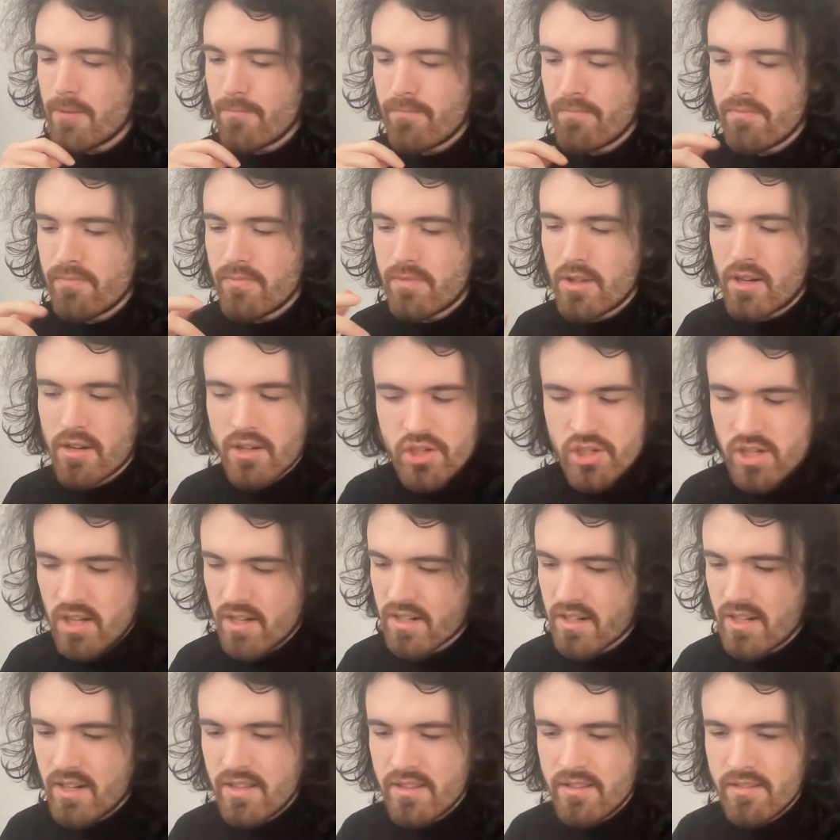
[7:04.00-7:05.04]
Doc
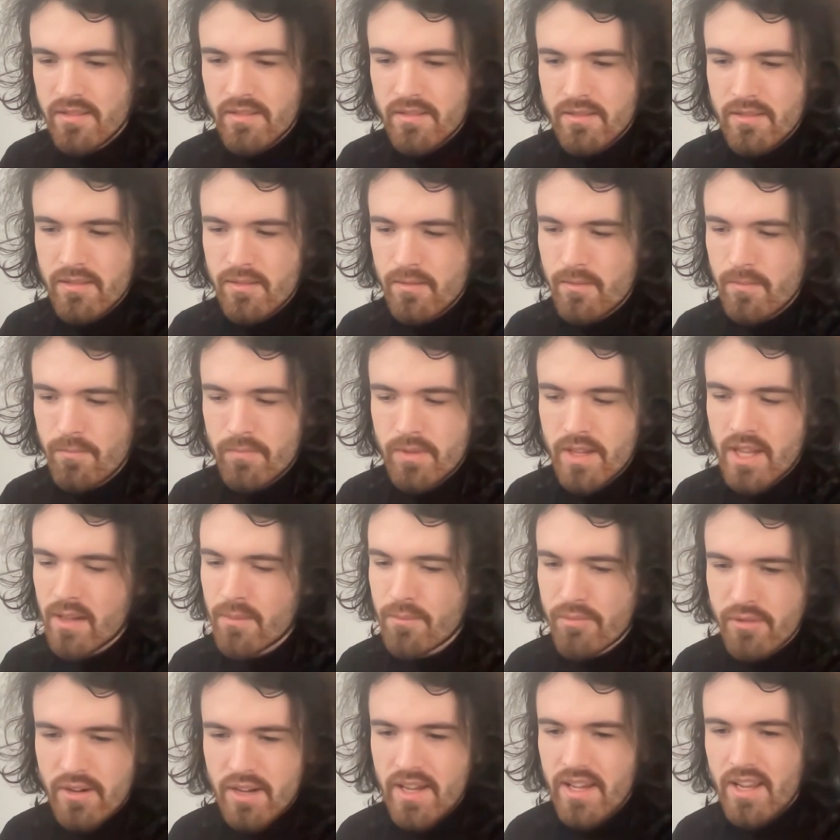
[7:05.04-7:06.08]
Shotgun, King
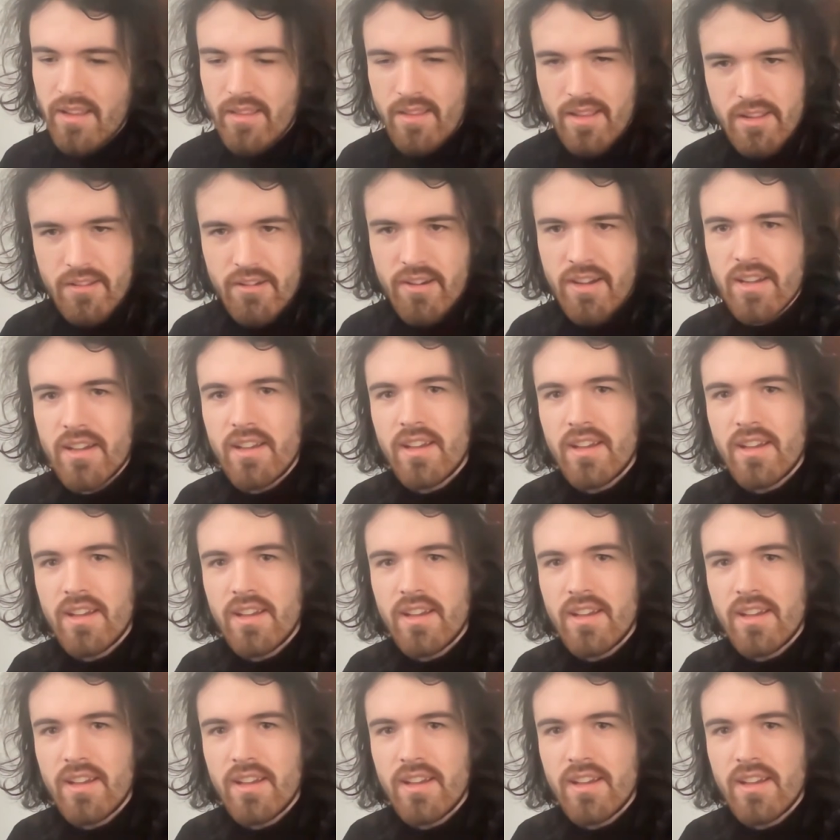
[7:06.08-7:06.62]
Bry, etc.